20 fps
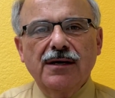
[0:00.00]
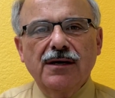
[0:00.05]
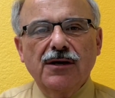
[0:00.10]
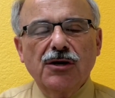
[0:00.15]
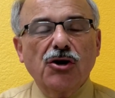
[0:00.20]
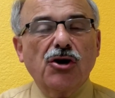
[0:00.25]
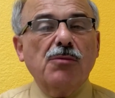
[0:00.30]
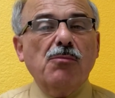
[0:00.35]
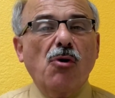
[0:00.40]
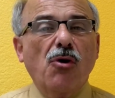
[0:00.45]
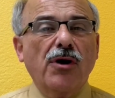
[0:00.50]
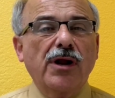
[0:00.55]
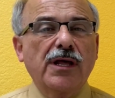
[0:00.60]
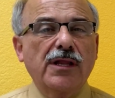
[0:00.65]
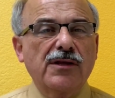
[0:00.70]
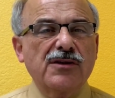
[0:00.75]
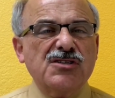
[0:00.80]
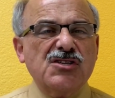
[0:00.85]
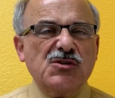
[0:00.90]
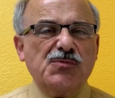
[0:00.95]
Good morning.
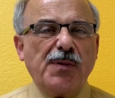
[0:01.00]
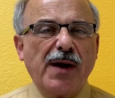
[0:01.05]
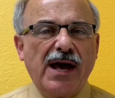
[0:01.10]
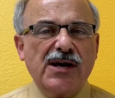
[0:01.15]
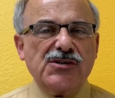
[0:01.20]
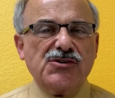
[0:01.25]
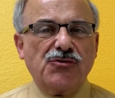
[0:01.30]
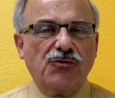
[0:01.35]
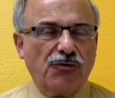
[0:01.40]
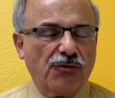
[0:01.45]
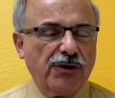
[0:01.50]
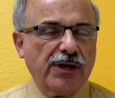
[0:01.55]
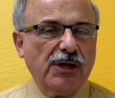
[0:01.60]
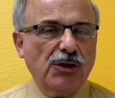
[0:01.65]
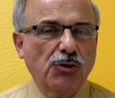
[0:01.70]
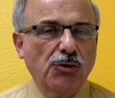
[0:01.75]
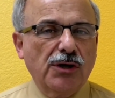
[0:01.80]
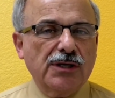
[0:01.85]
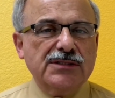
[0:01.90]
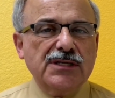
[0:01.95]
This is Pastor Ernie
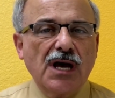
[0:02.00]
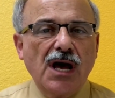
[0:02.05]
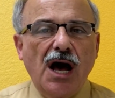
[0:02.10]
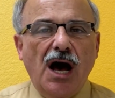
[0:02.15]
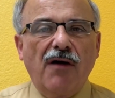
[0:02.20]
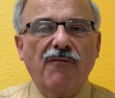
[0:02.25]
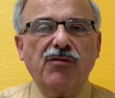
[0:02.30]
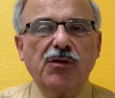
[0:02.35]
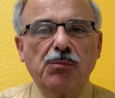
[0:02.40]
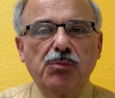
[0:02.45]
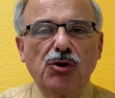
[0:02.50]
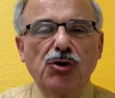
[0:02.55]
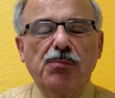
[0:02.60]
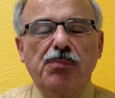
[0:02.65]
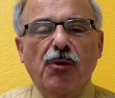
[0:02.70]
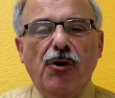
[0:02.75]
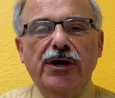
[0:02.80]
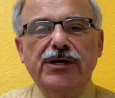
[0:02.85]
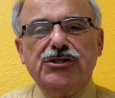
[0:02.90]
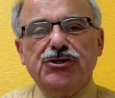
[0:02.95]
Lewis of the Blue
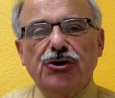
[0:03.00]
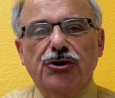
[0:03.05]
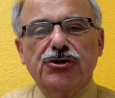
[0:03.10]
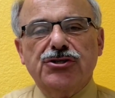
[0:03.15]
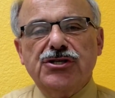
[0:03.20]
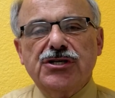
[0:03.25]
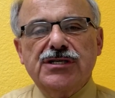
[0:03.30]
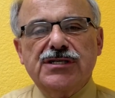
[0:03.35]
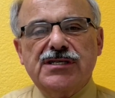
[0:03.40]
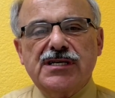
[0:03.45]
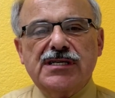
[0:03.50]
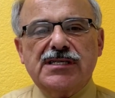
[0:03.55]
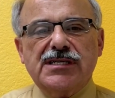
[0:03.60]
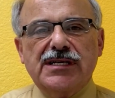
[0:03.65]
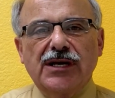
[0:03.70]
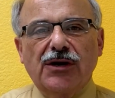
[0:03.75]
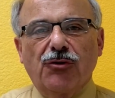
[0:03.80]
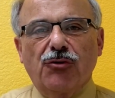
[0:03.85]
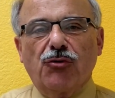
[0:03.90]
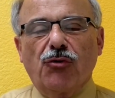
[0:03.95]
Point Church in
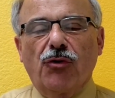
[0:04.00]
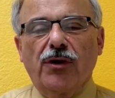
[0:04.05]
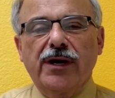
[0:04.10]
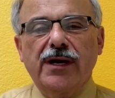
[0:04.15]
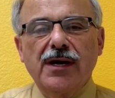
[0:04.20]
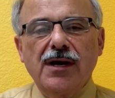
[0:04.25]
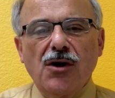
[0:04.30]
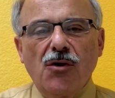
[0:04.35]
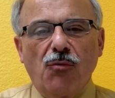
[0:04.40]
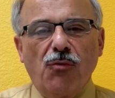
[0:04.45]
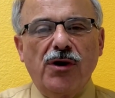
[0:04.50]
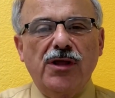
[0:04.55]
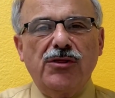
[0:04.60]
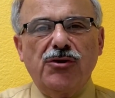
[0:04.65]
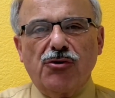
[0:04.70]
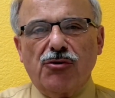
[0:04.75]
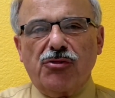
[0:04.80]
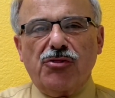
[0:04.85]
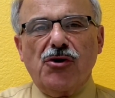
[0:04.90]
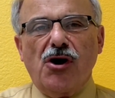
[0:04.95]
Sisney, Illinois, with
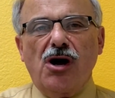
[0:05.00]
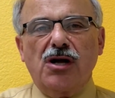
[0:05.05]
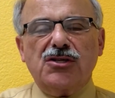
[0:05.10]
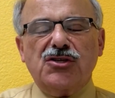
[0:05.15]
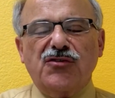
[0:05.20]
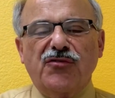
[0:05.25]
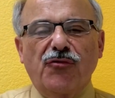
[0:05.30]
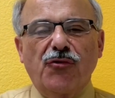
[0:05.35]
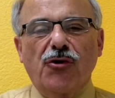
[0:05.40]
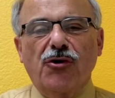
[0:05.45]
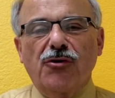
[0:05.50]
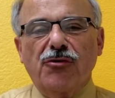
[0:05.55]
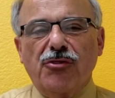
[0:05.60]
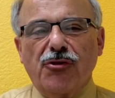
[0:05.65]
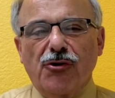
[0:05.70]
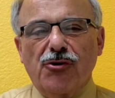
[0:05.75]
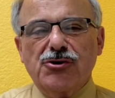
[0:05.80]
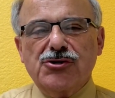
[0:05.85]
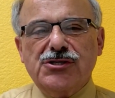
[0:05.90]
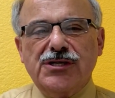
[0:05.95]
your thoughts for
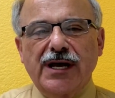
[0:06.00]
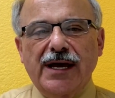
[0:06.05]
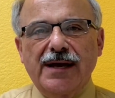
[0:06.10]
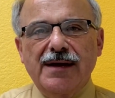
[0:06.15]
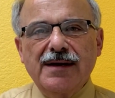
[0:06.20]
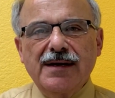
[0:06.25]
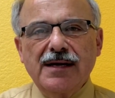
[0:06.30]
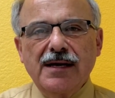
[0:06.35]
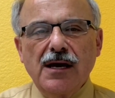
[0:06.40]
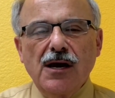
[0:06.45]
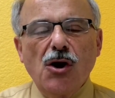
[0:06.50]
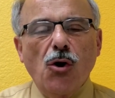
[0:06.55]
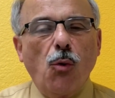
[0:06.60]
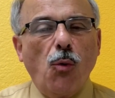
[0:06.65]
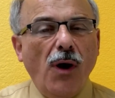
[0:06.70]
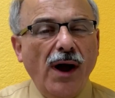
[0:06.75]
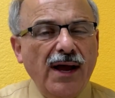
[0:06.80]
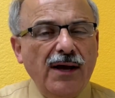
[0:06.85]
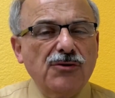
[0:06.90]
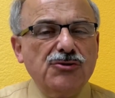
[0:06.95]
Thursday.
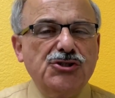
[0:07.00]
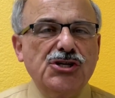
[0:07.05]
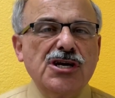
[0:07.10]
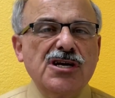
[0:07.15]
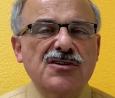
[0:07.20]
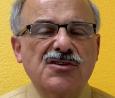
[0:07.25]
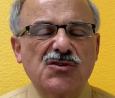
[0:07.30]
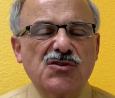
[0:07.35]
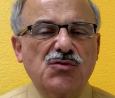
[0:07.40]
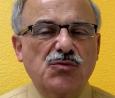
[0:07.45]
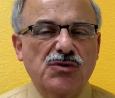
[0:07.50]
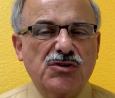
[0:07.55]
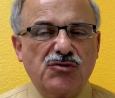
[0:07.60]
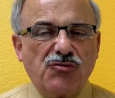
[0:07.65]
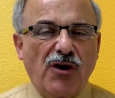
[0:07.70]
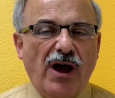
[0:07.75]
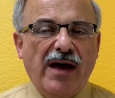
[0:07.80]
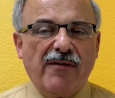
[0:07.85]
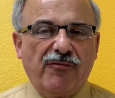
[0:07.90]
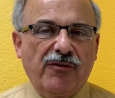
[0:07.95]
While Jesus was
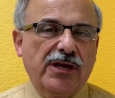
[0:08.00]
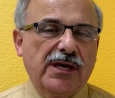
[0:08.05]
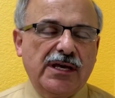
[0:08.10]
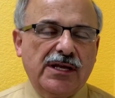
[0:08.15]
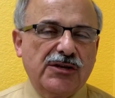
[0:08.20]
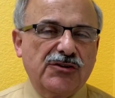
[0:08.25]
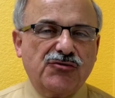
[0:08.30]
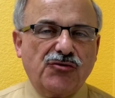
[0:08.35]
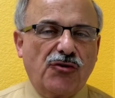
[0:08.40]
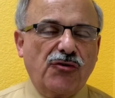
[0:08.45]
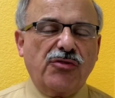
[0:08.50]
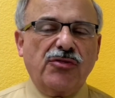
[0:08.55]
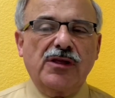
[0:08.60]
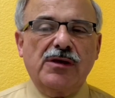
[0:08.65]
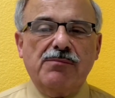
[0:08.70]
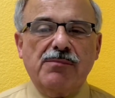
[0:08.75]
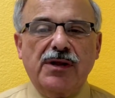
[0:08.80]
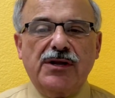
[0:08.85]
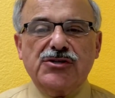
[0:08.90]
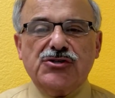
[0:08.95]
traveling in his earthly
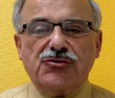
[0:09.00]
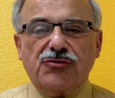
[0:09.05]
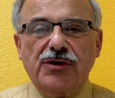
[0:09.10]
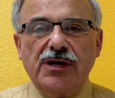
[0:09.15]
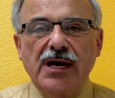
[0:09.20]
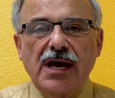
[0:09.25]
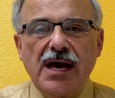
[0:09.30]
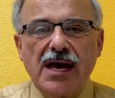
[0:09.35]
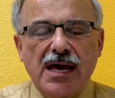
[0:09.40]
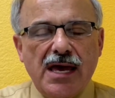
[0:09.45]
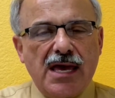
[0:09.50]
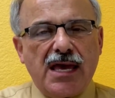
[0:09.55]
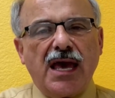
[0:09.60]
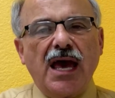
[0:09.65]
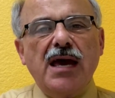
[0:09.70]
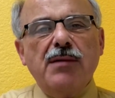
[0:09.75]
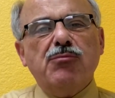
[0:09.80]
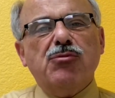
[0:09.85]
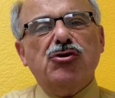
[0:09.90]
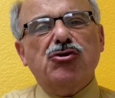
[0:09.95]
ministry, he
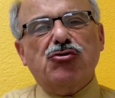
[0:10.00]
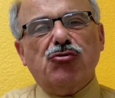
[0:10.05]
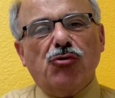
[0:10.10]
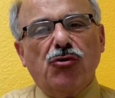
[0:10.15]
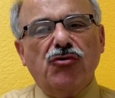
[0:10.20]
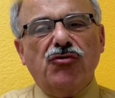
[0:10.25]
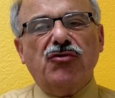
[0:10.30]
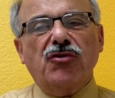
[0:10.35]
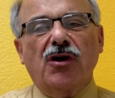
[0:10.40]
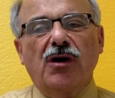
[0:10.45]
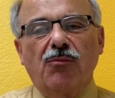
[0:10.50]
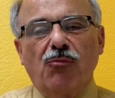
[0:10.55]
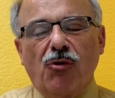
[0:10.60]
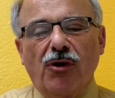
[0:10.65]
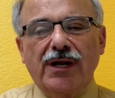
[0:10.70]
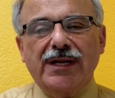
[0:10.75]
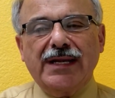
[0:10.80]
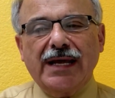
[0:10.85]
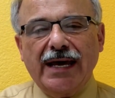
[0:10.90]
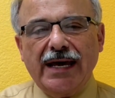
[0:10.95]
came to Jerusalem
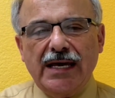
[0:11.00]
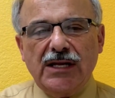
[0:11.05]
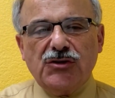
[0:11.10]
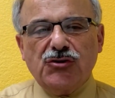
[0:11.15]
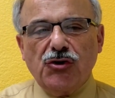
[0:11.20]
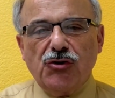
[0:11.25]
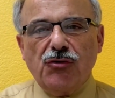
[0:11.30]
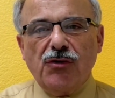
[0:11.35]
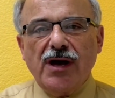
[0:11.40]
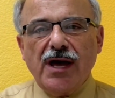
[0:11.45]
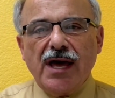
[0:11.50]
one day to